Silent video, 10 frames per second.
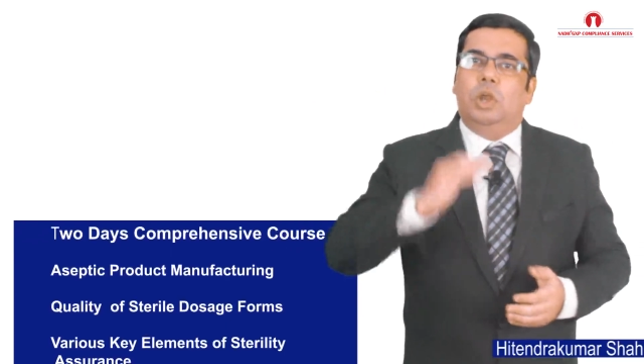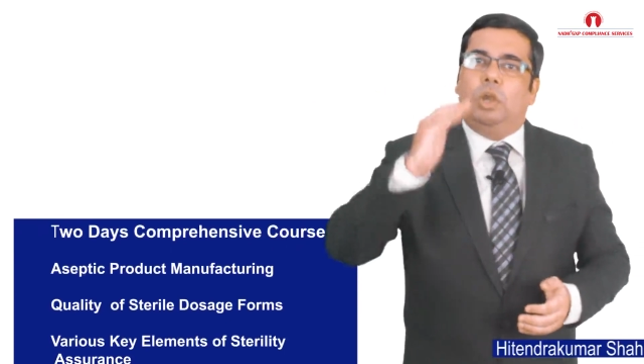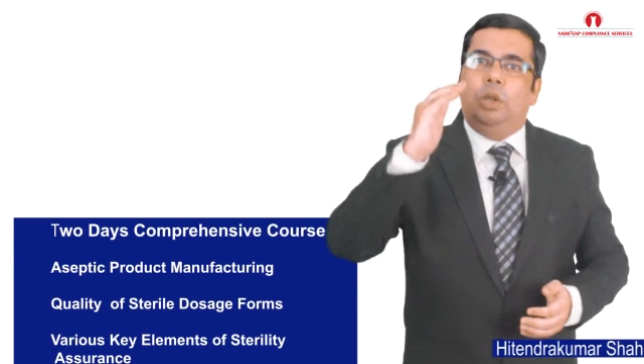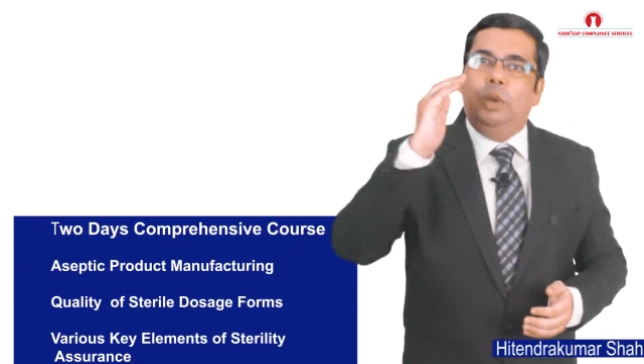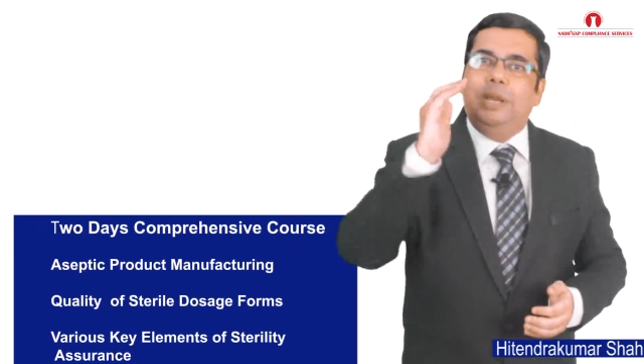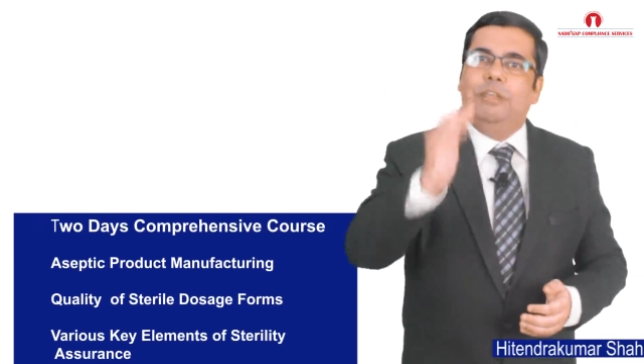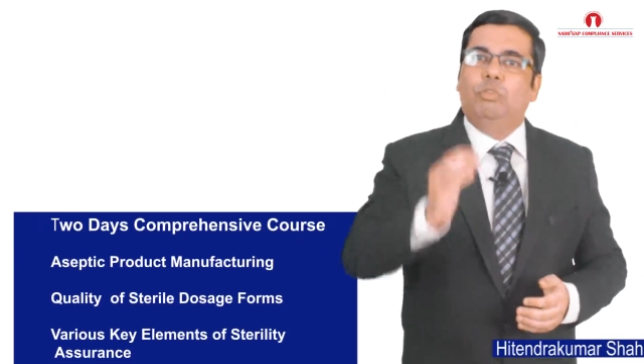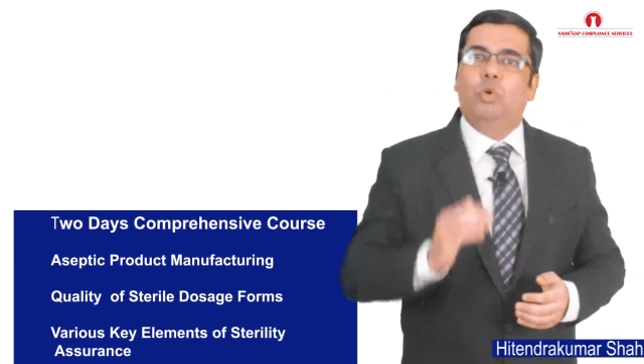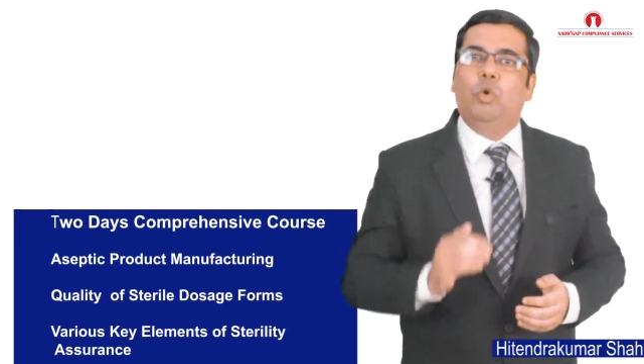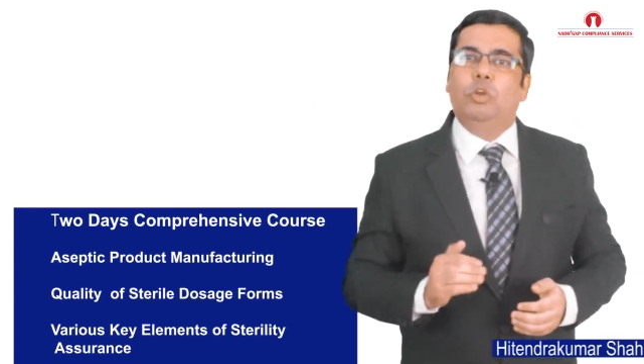During
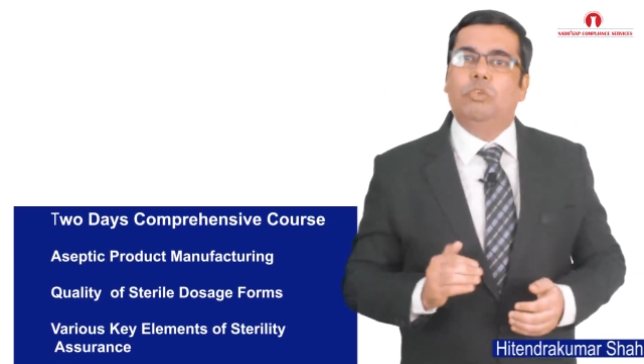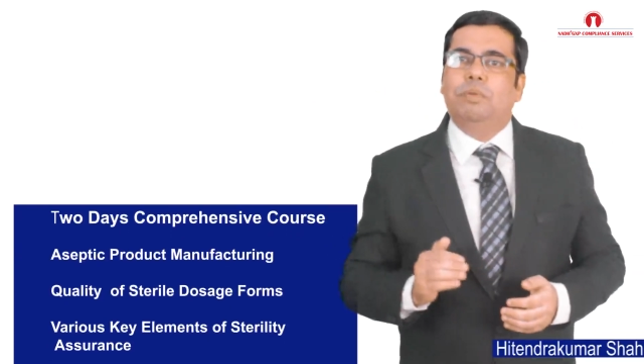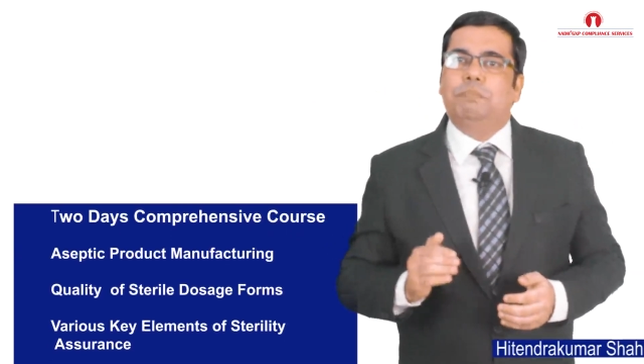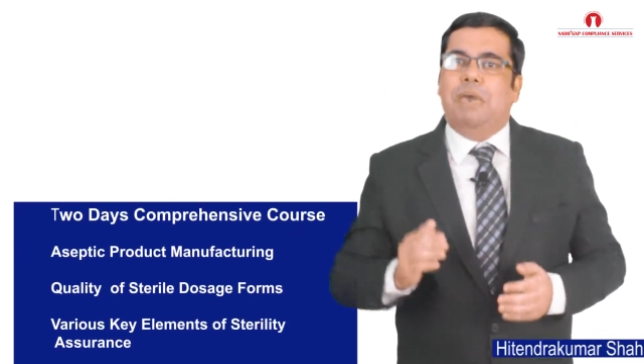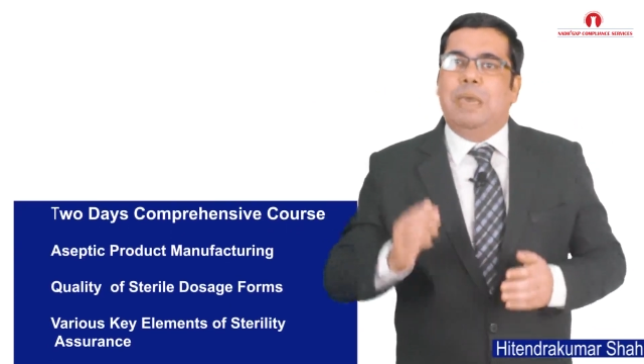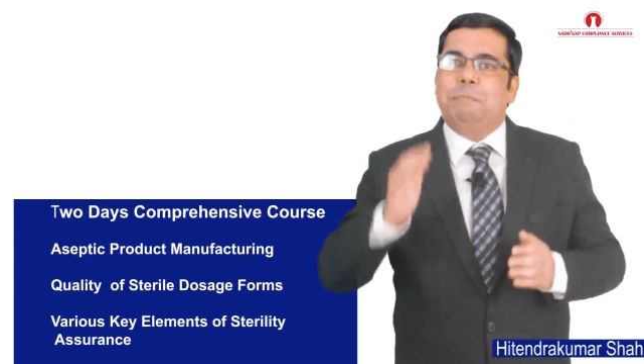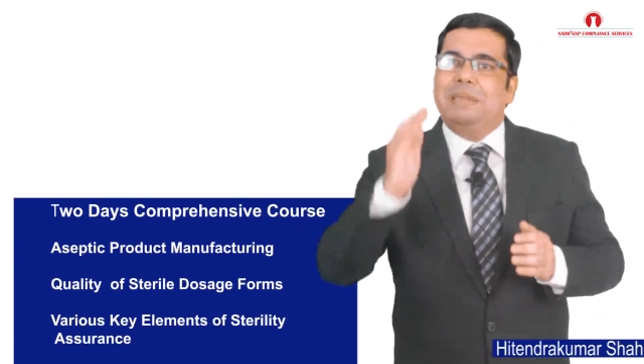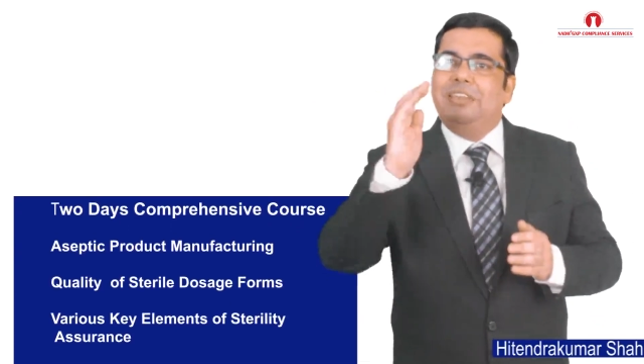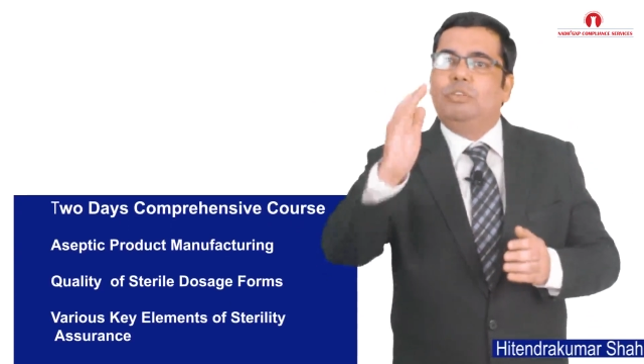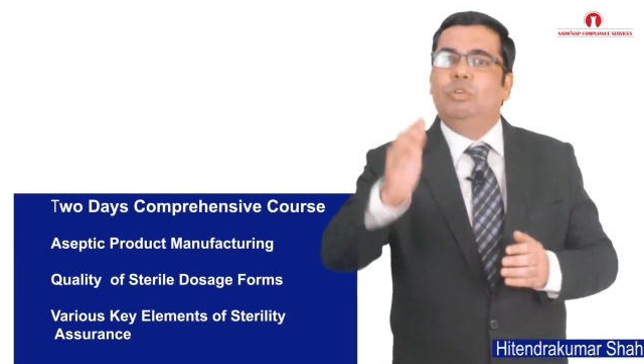this course,
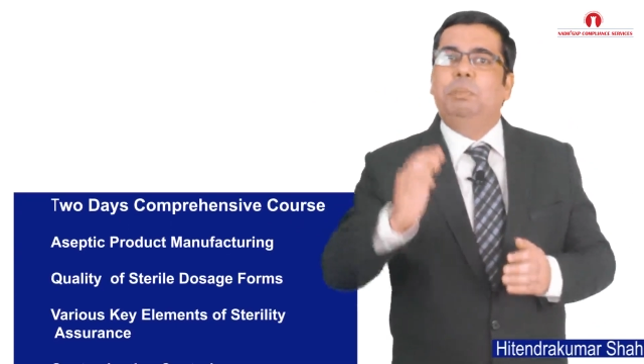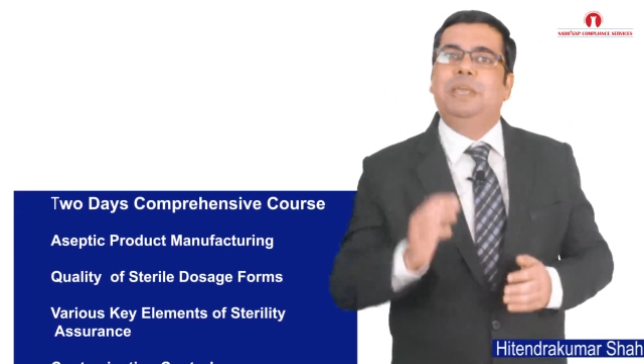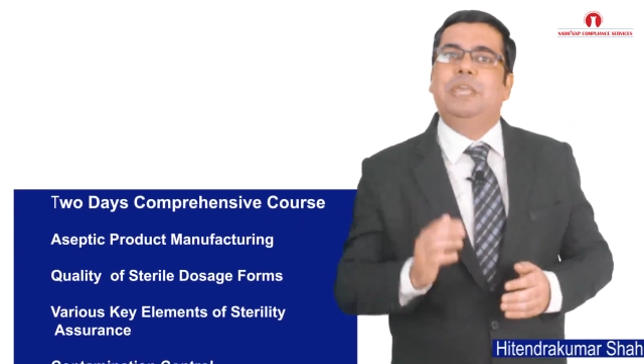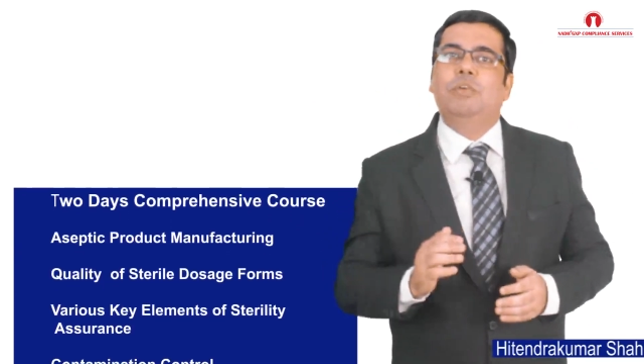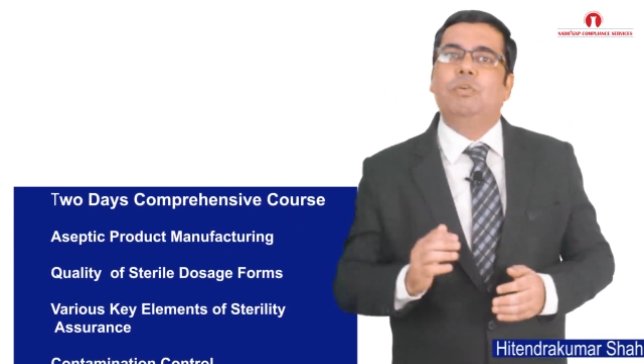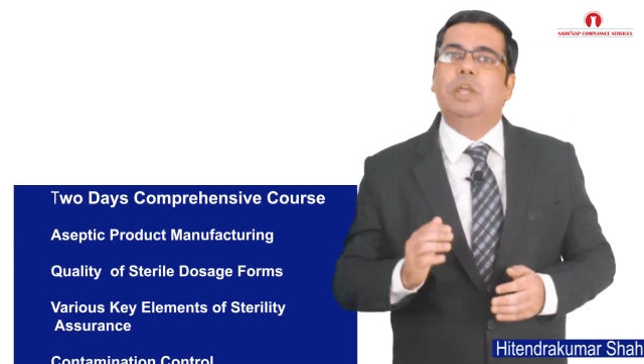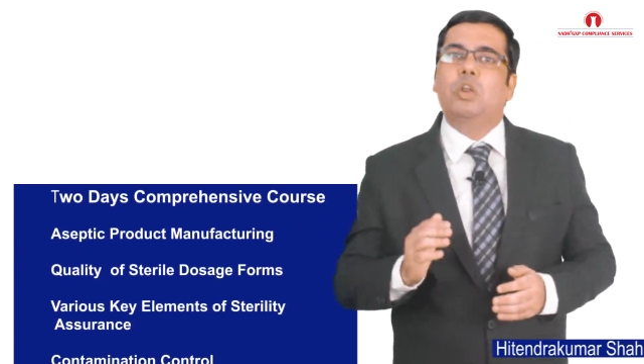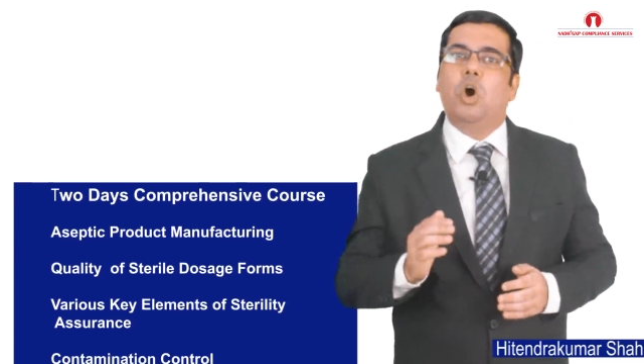emphasis will be given